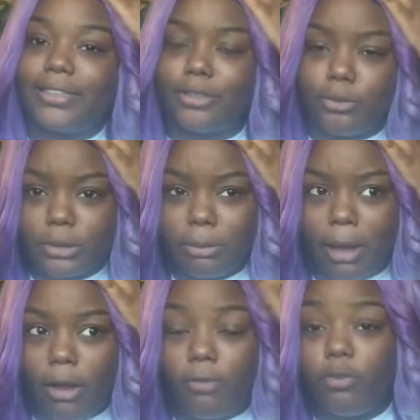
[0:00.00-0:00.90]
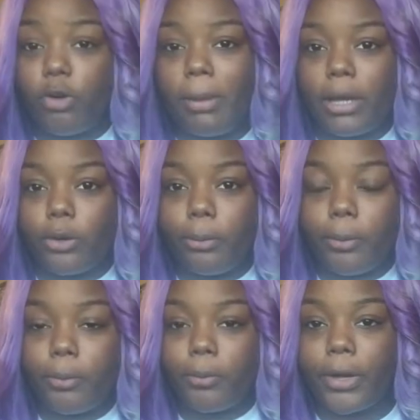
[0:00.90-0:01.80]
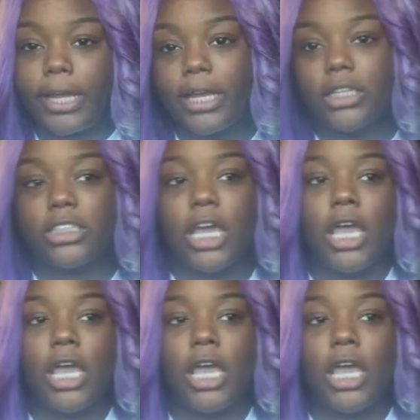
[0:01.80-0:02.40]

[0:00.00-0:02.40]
So it was about a full bottle of Purple Rage,